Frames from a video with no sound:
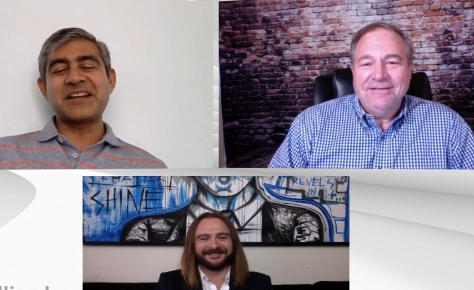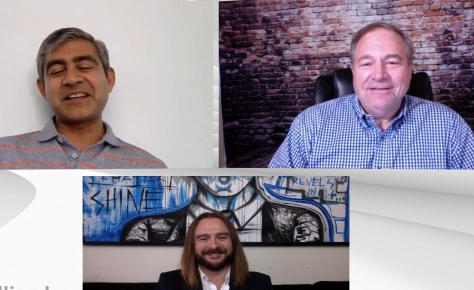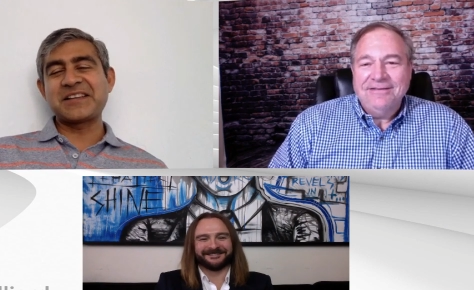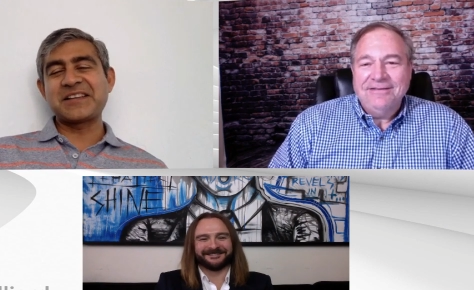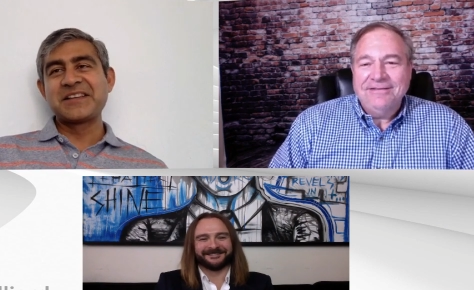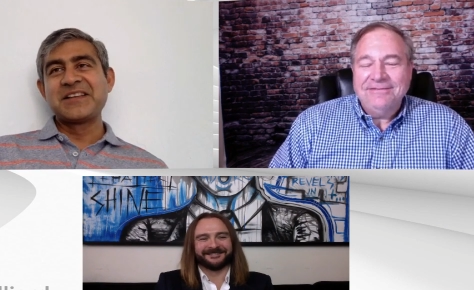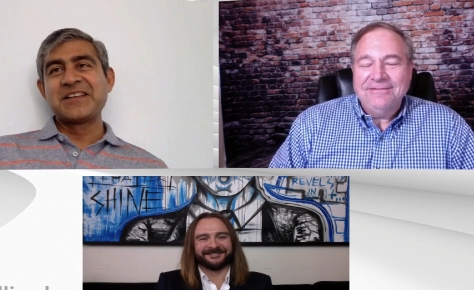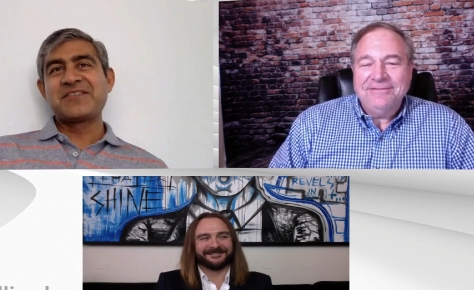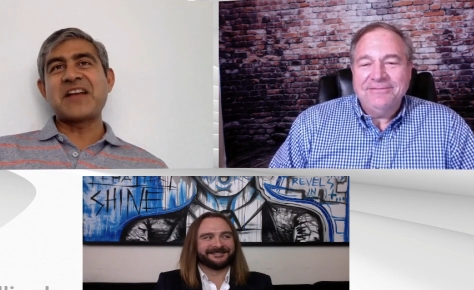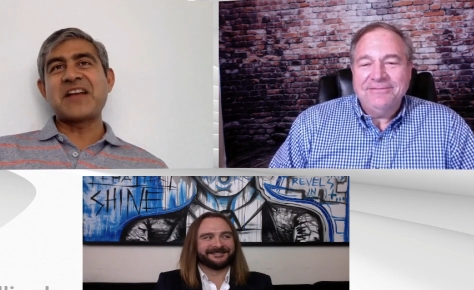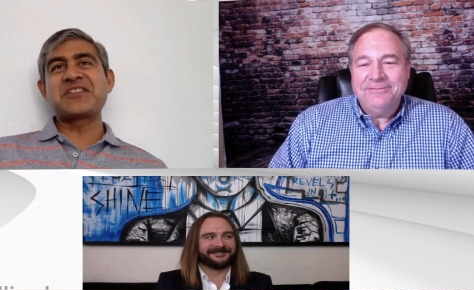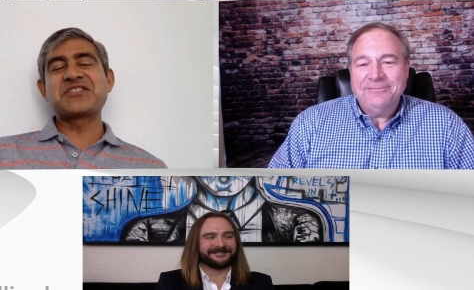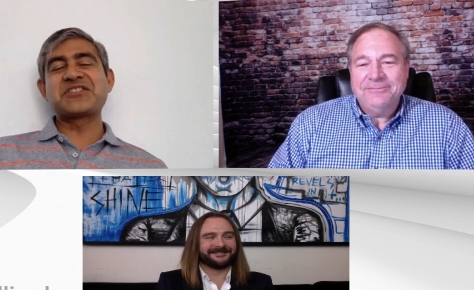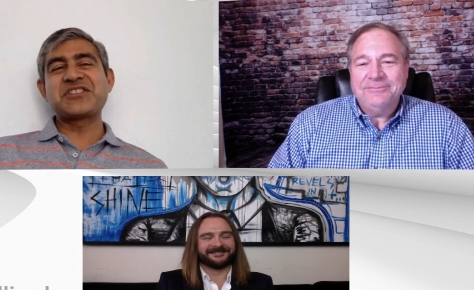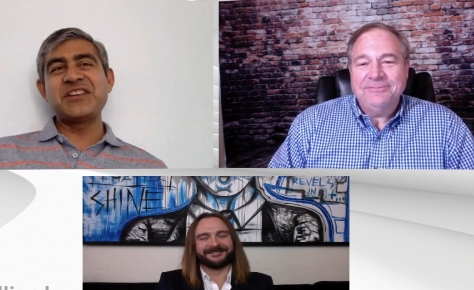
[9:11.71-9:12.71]
Speaker 1: Uh,
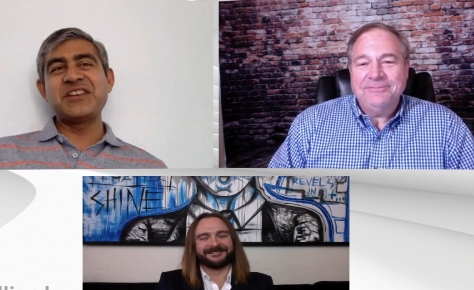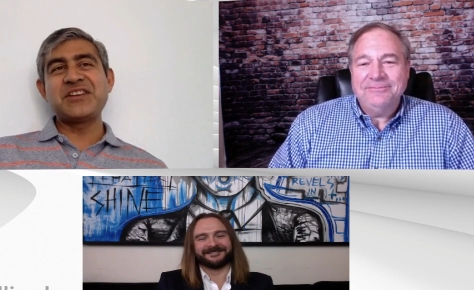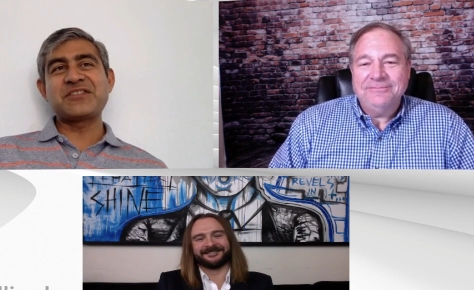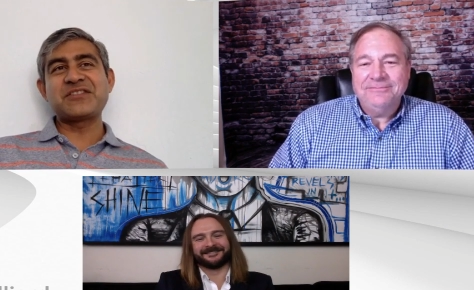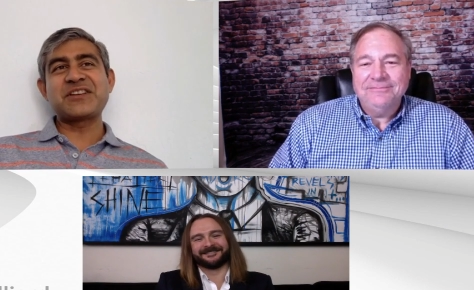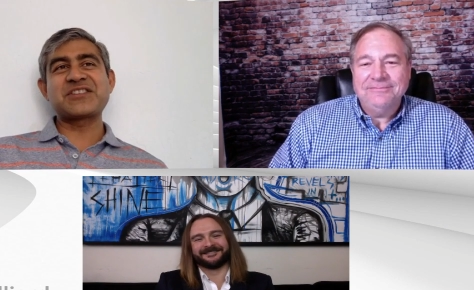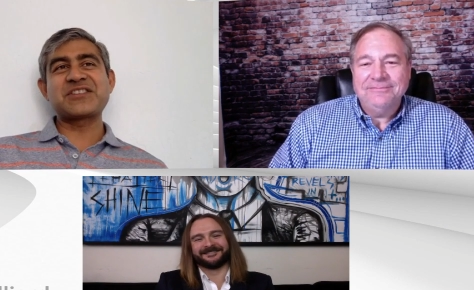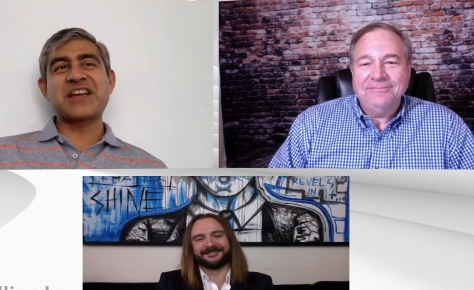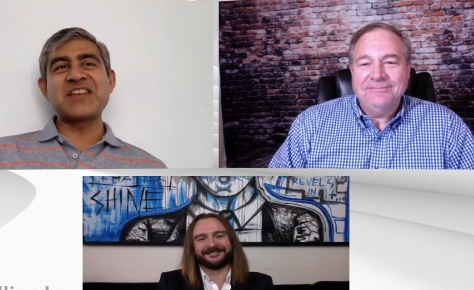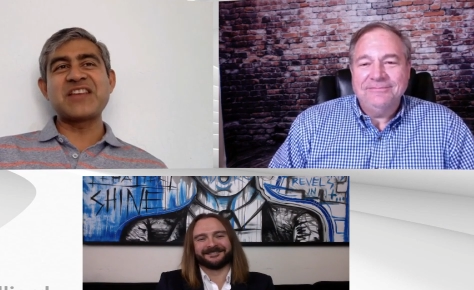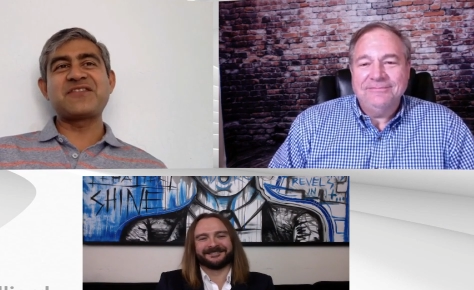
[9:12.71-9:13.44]
fantasy of